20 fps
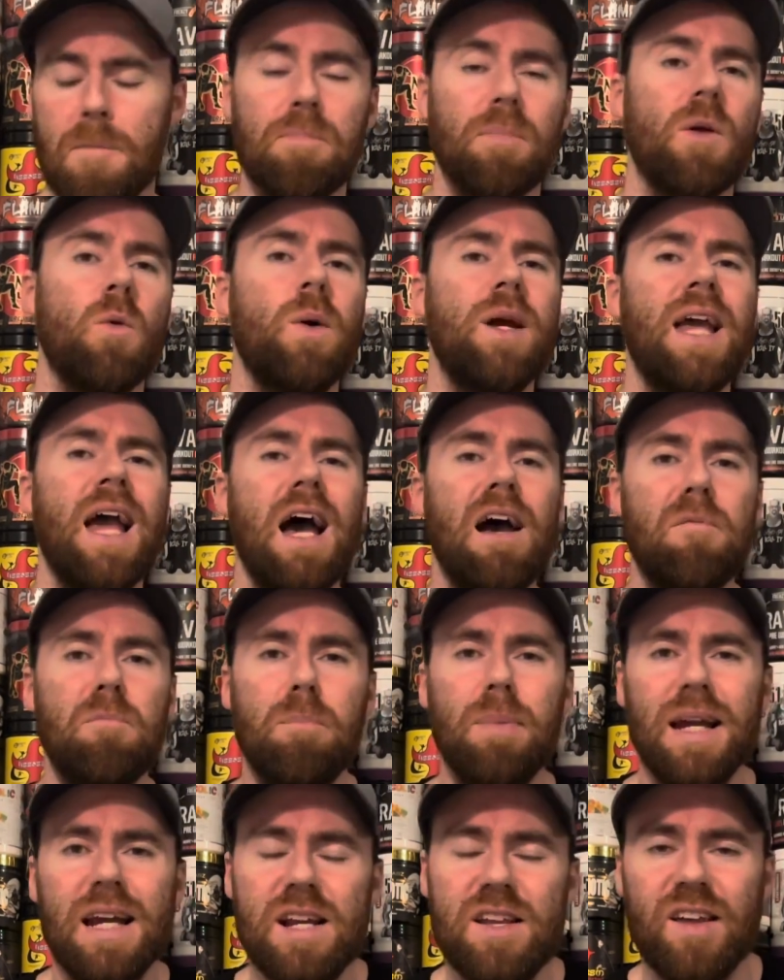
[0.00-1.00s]
We have
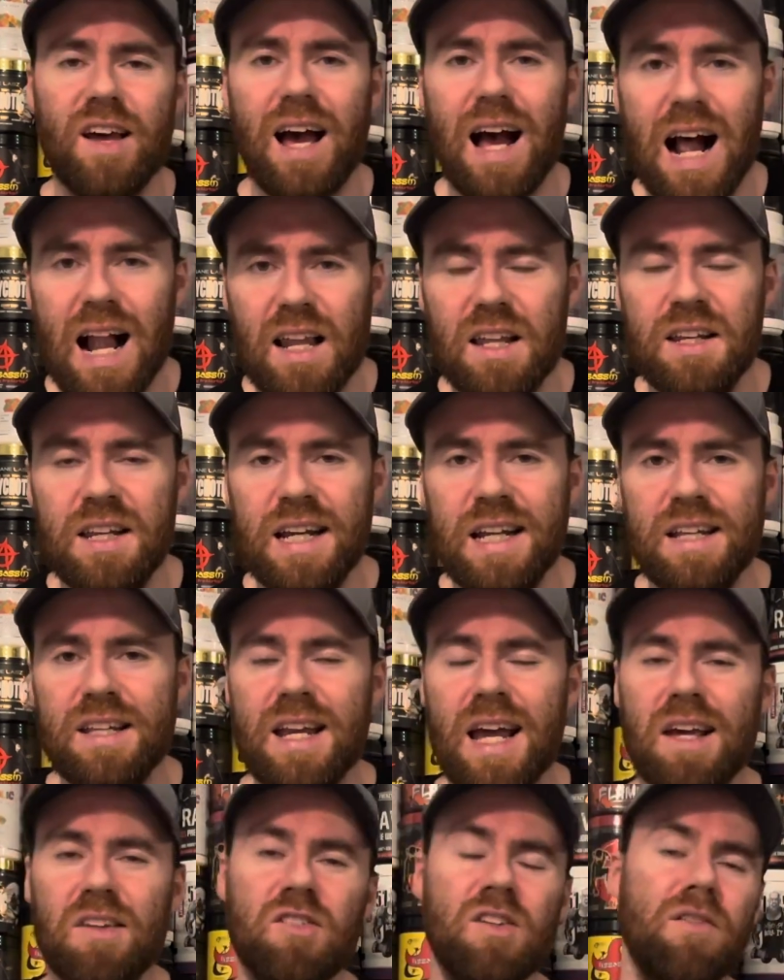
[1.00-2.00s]
beta-alanine
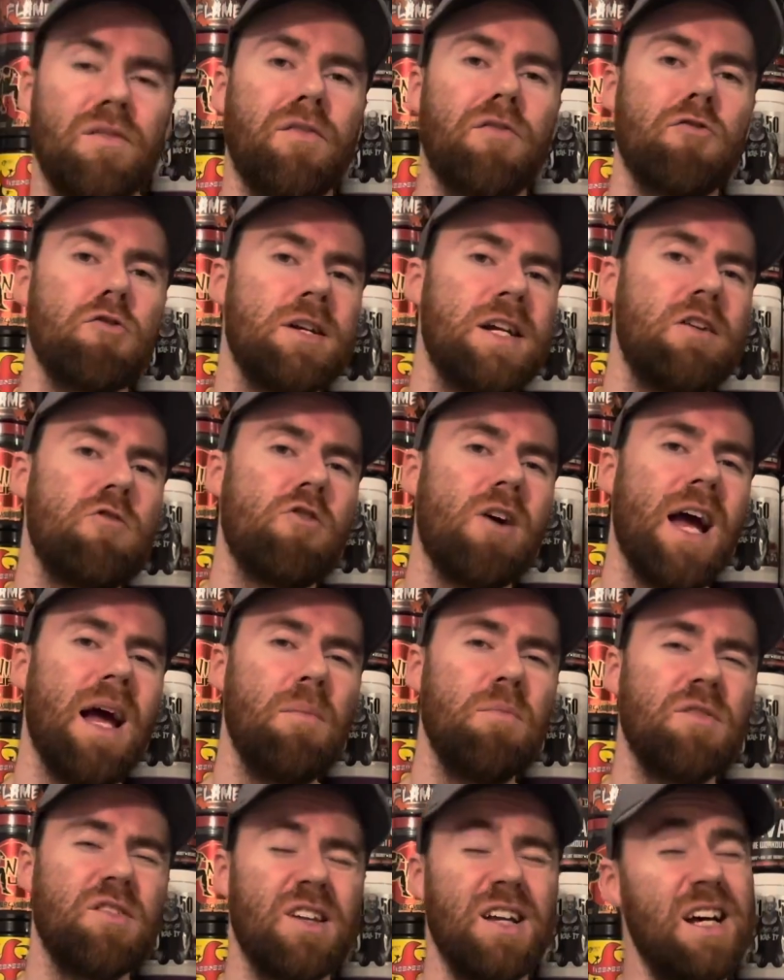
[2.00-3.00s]
next at 3
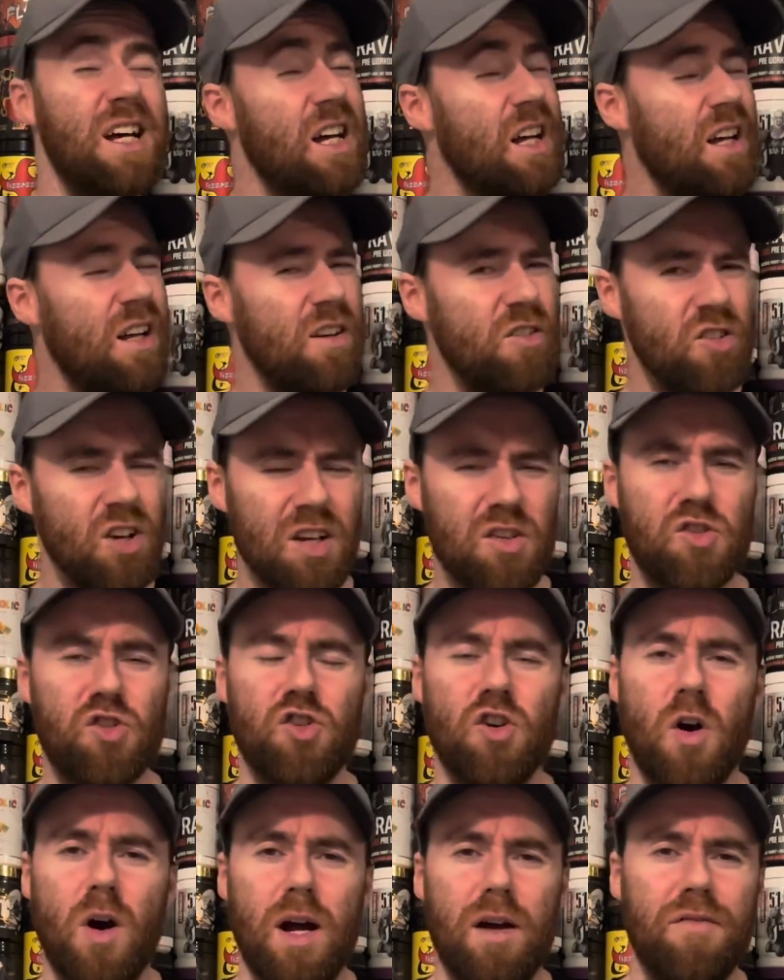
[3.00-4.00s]
grams, just
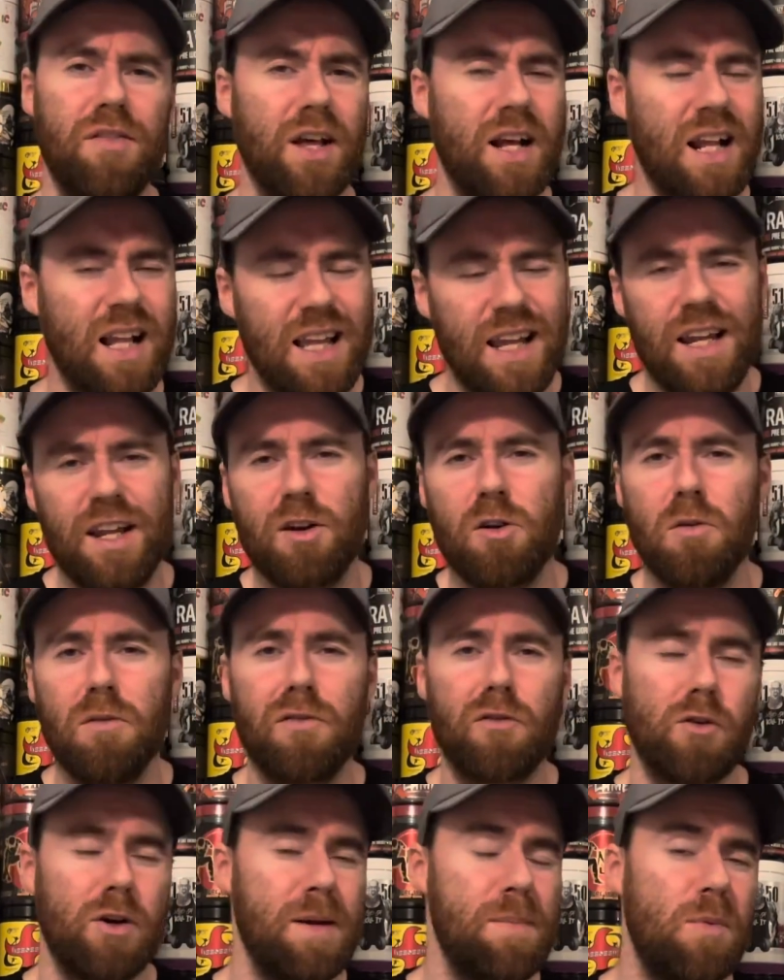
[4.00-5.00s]
shy of the clinical
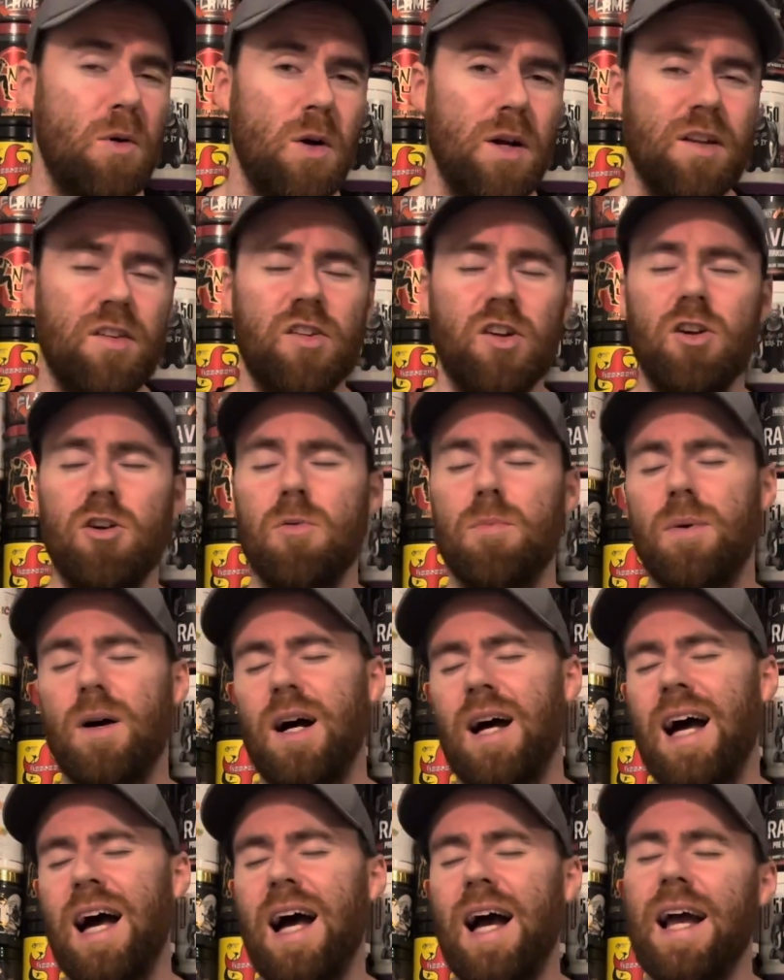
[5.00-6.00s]
3.2, but
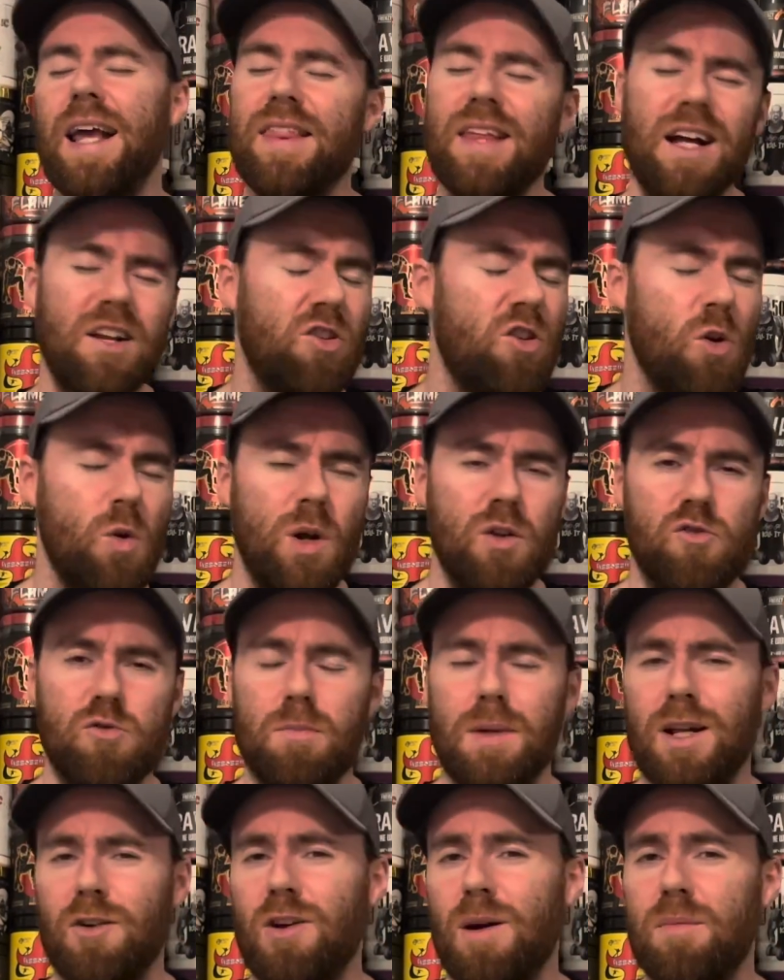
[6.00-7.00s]
hey, that 200
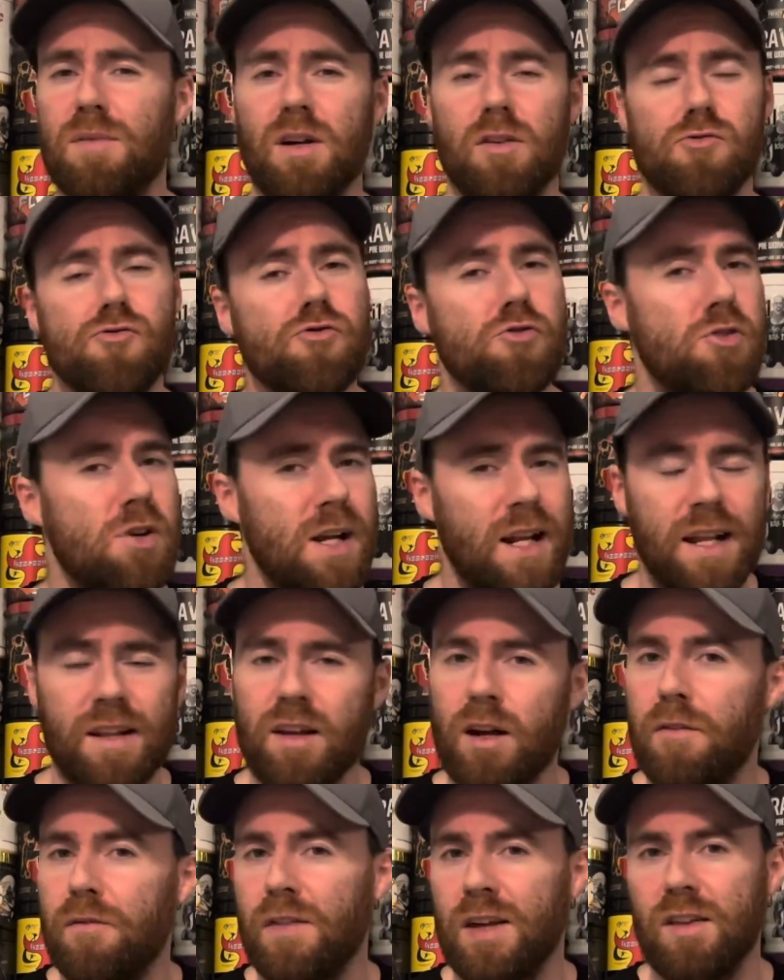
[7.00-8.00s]
milligrams, I really
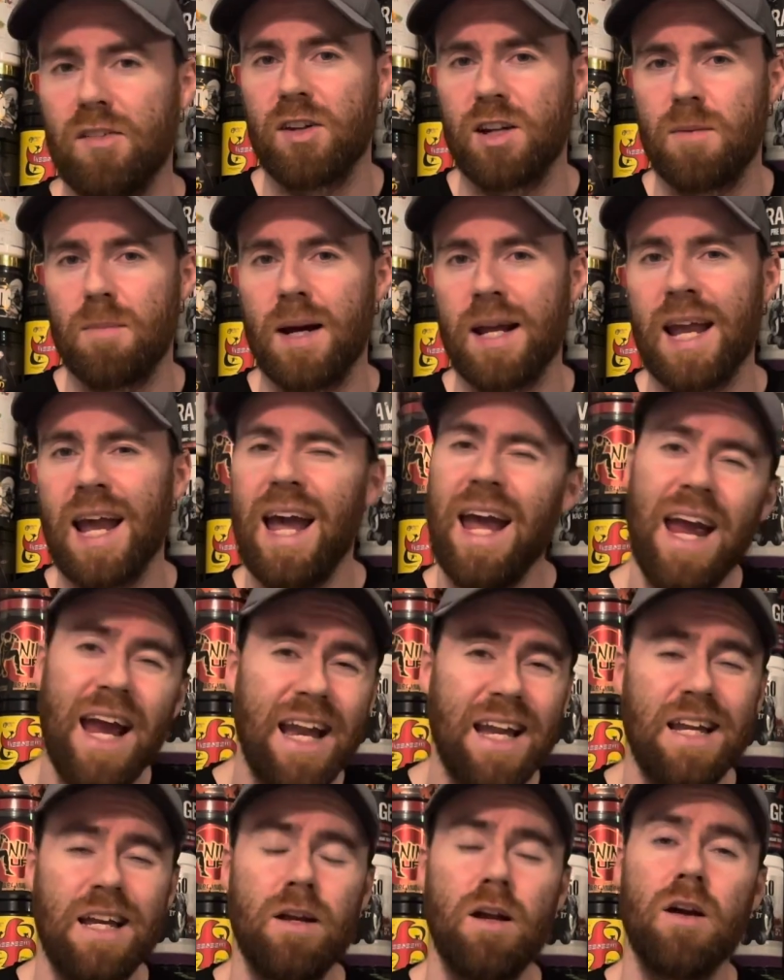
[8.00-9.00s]
don't think to make
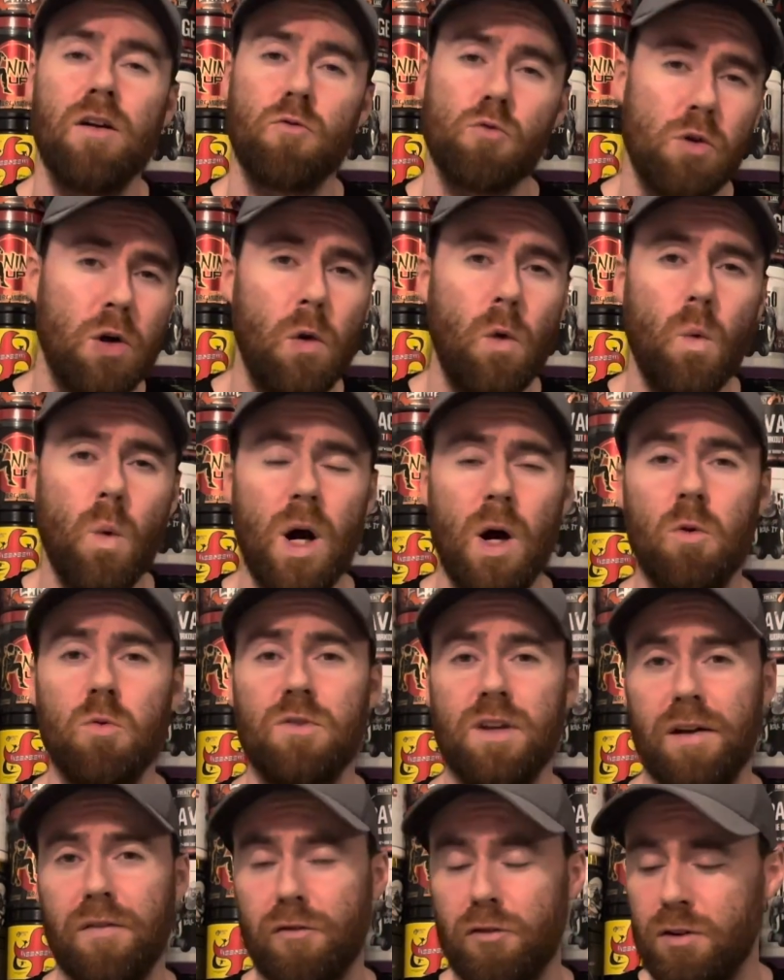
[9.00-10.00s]
any real world
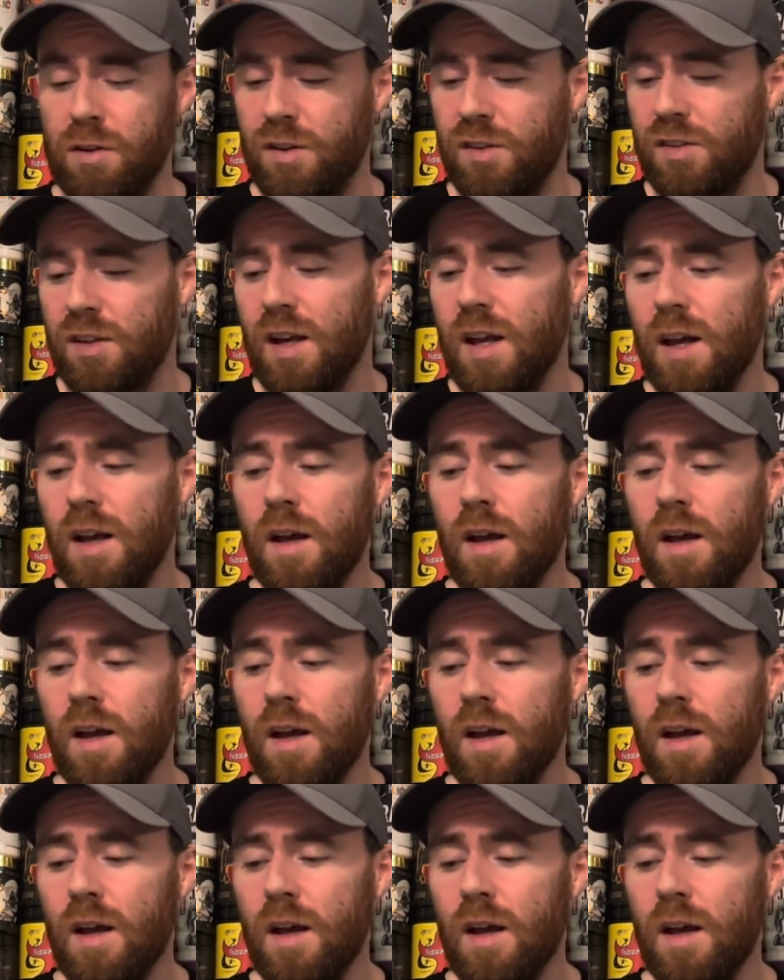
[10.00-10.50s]
difference.